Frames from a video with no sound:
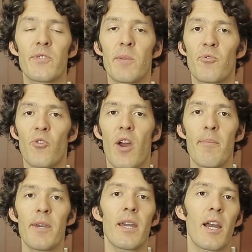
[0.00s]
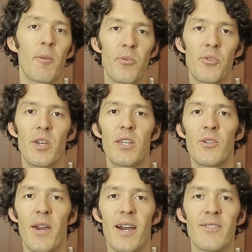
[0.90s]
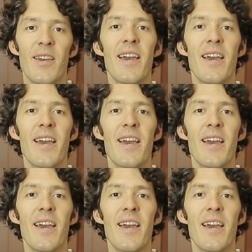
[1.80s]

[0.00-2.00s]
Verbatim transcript: subscribing. I appreciate you guys,